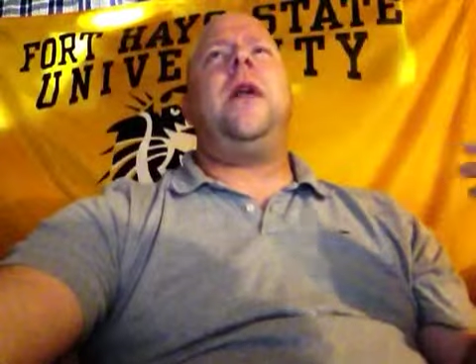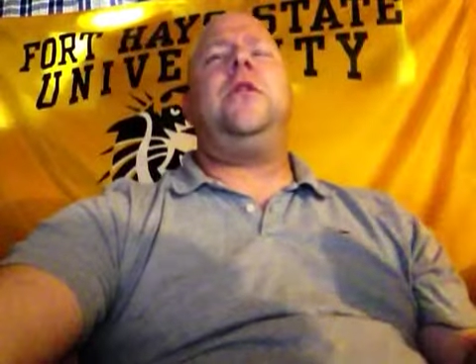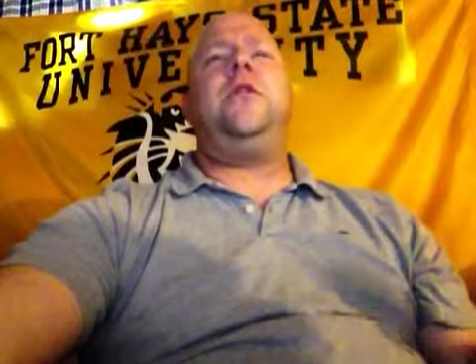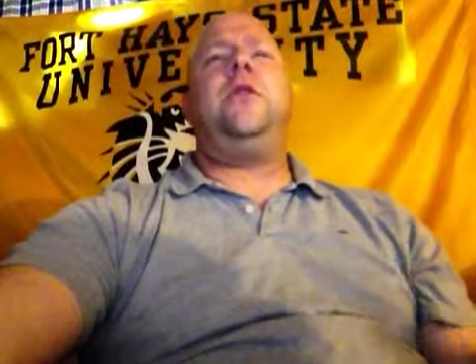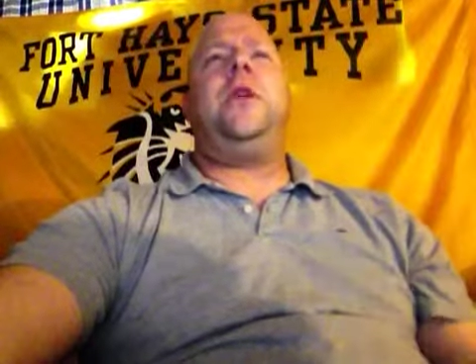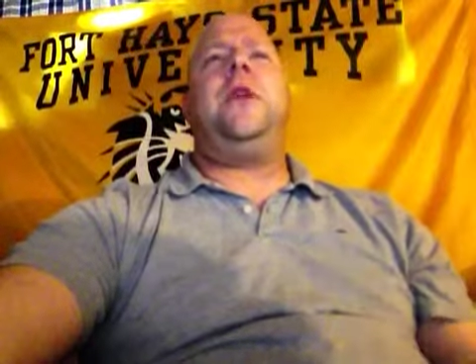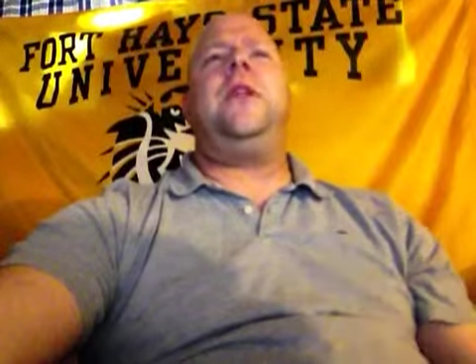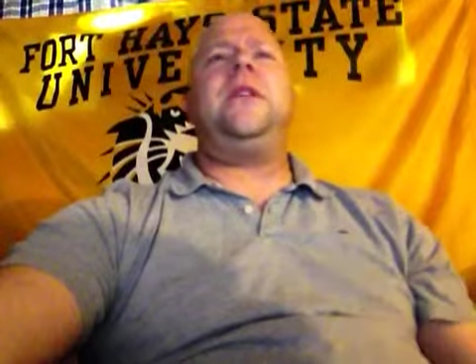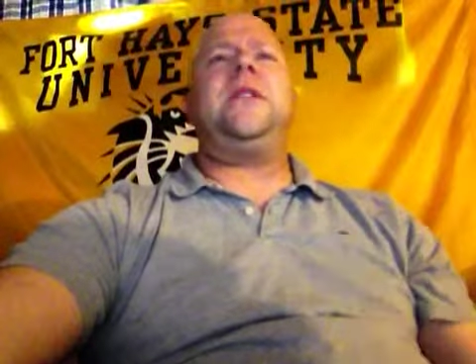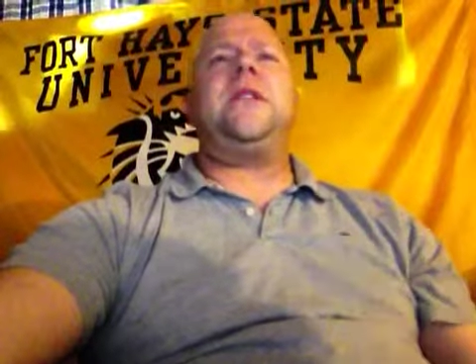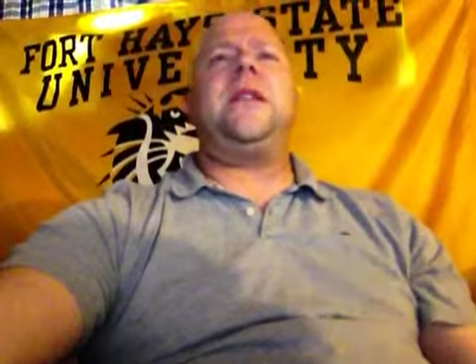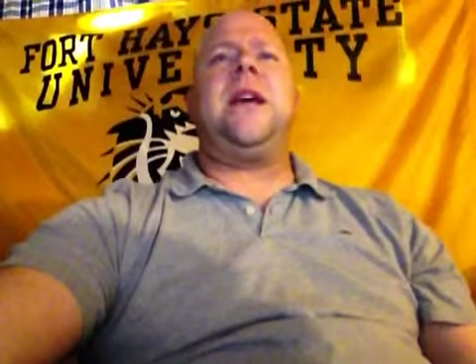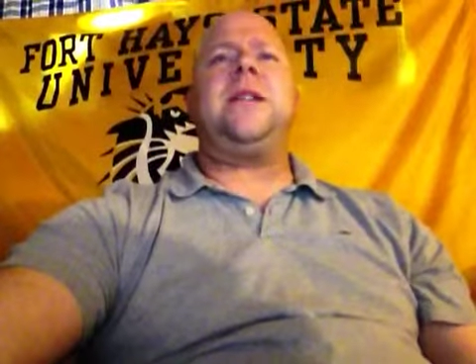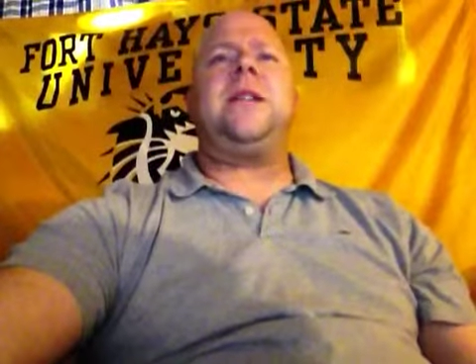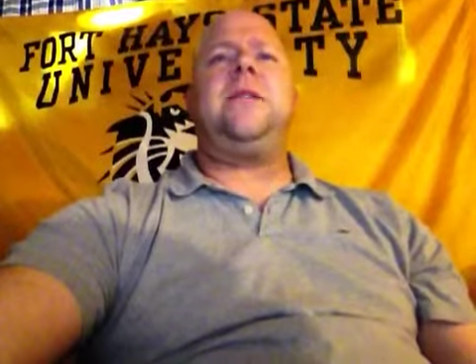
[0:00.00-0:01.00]
doing this
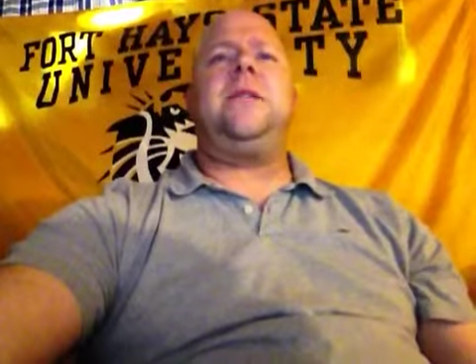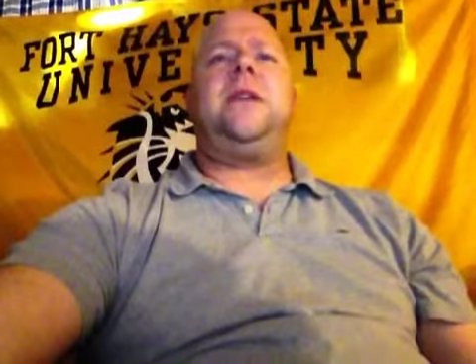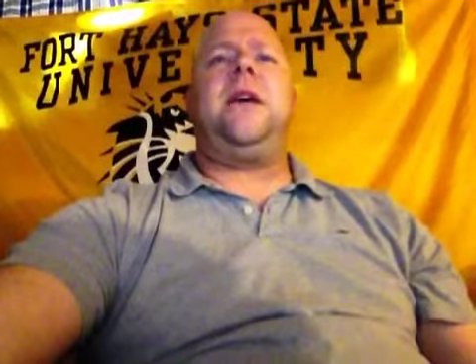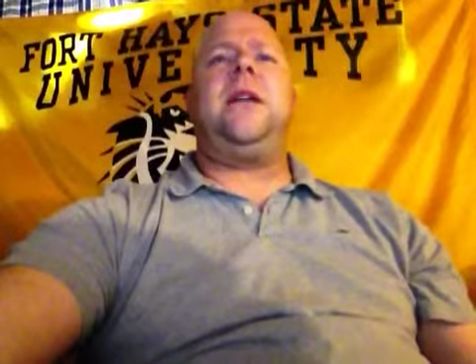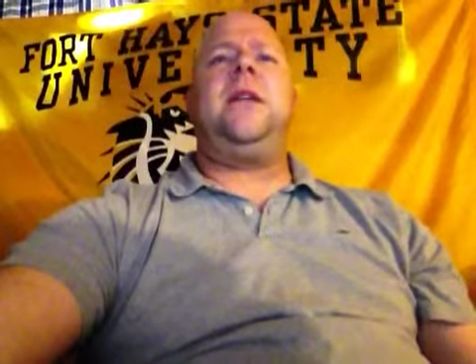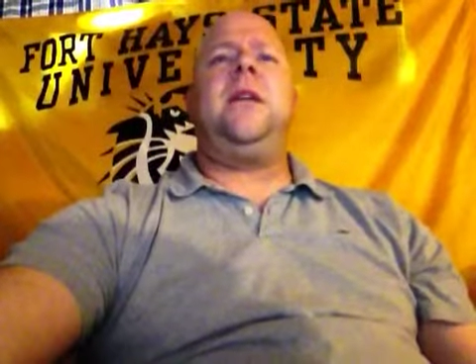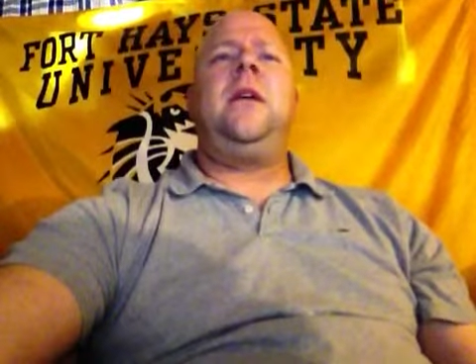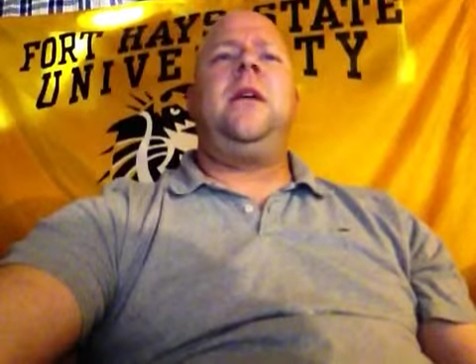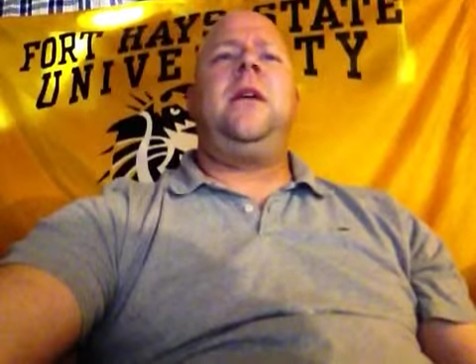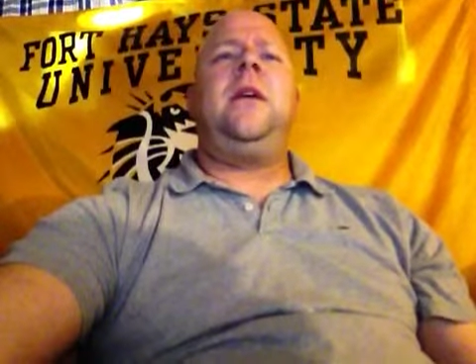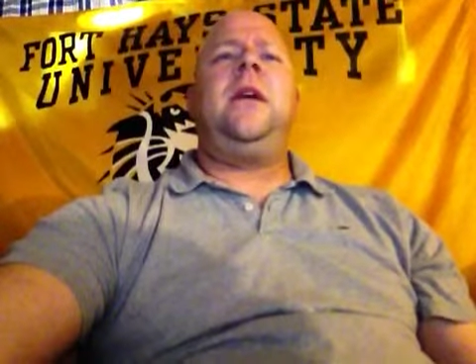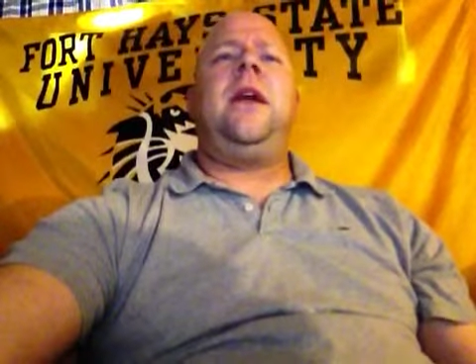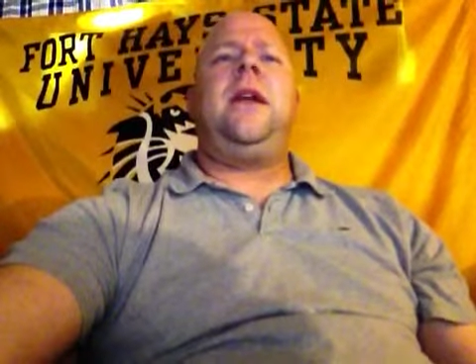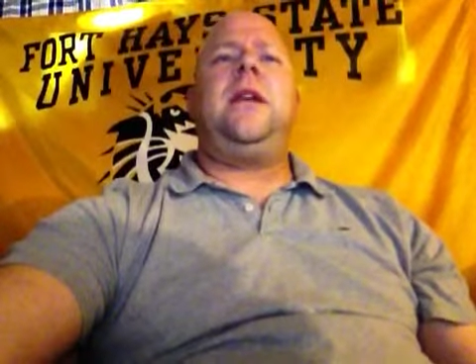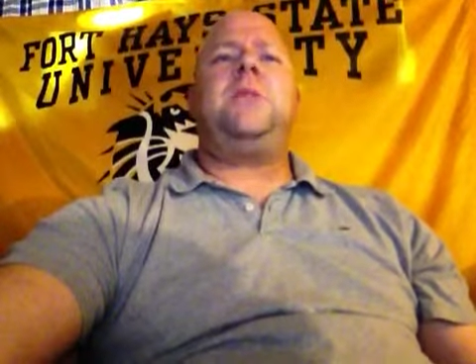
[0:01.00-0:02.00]
lesson that
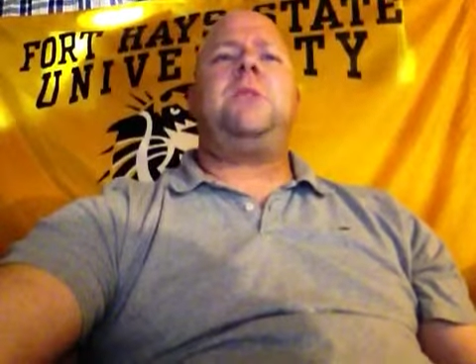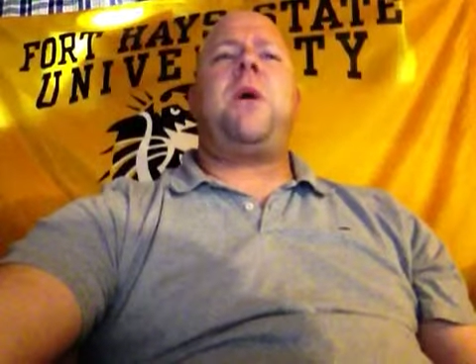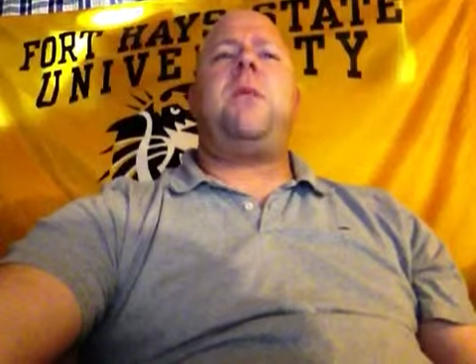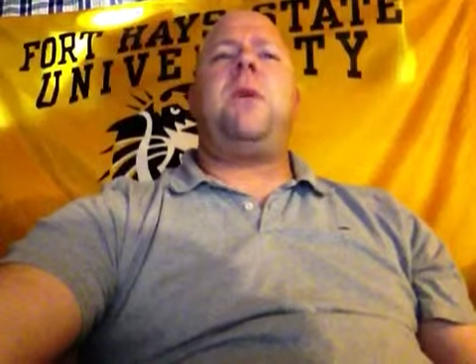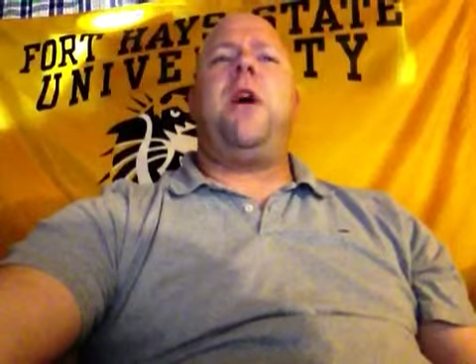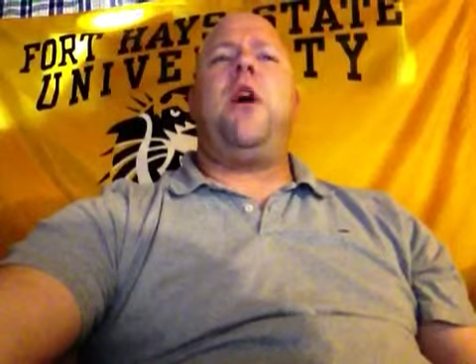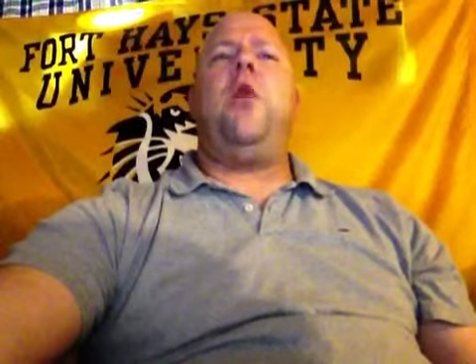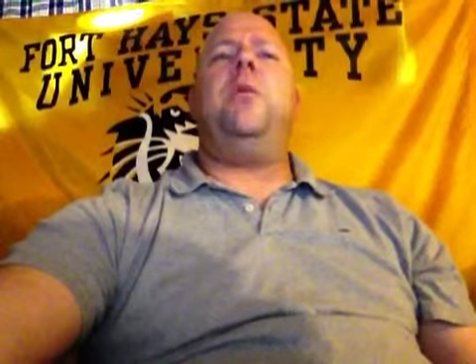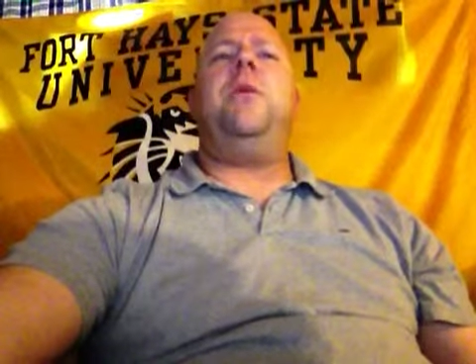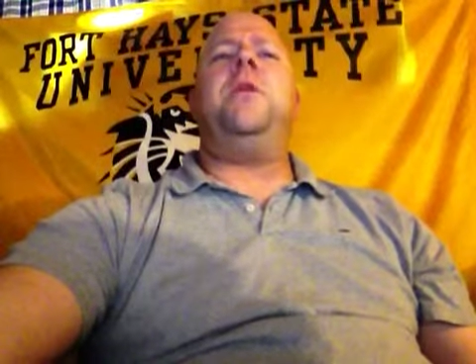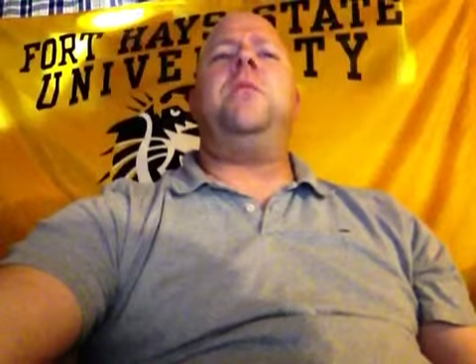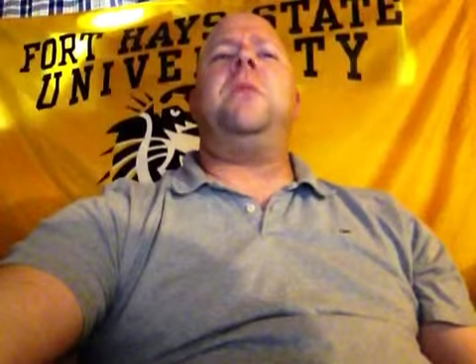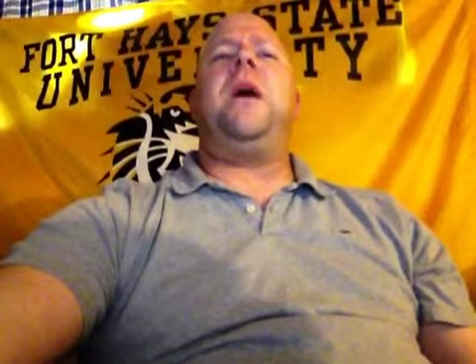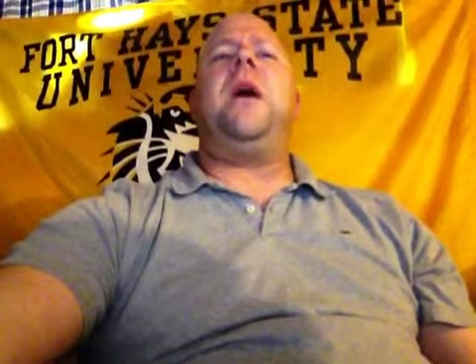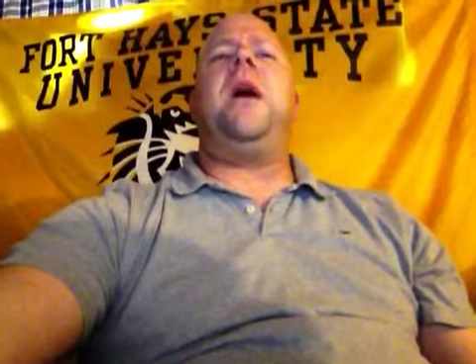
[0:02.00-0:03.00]
it has probably
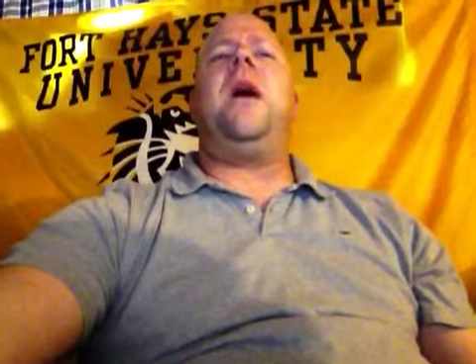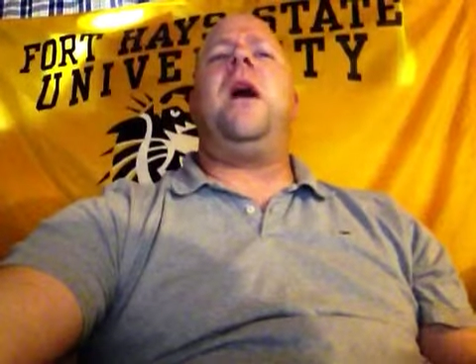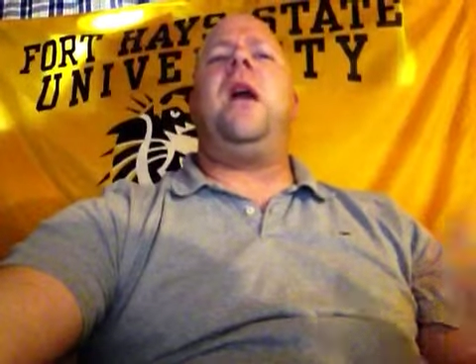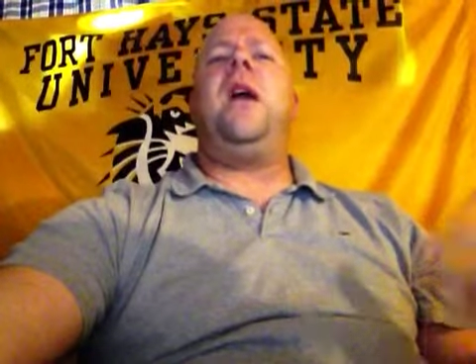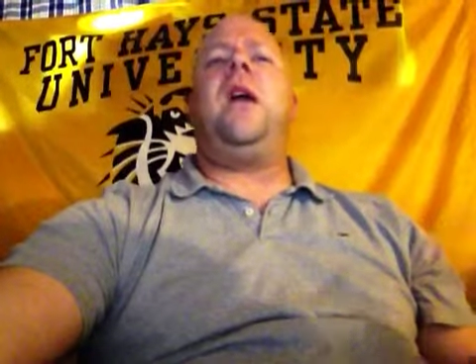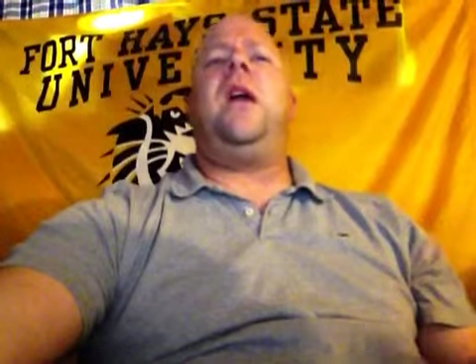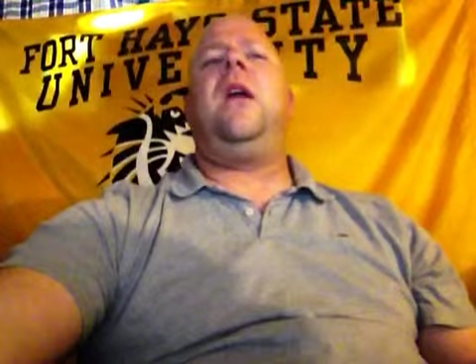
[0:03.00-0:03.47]
opened my